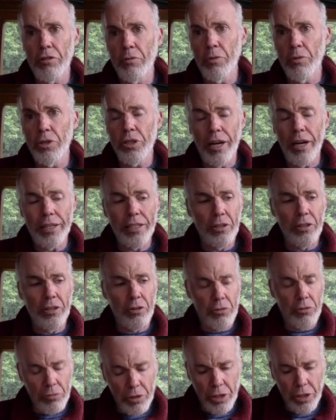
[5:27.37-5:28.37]
we're talking
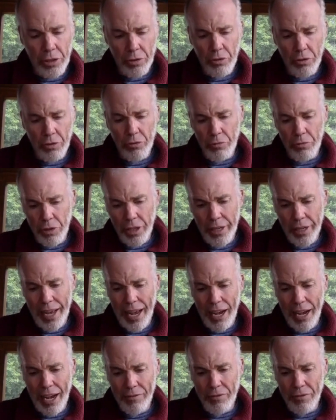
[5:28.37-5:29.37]
3 or
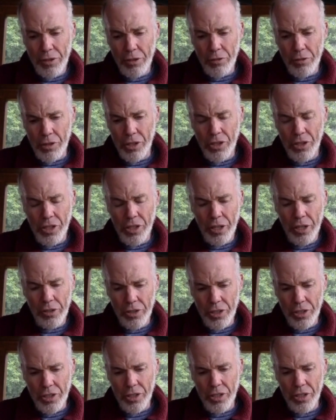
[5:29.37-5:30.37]
3.5 degrees
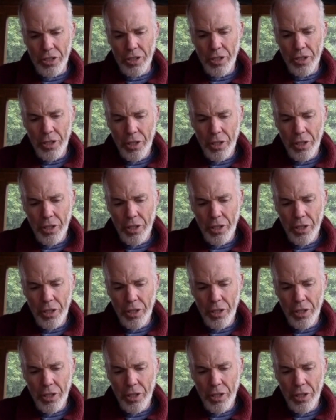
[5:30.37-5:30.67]
Celsius.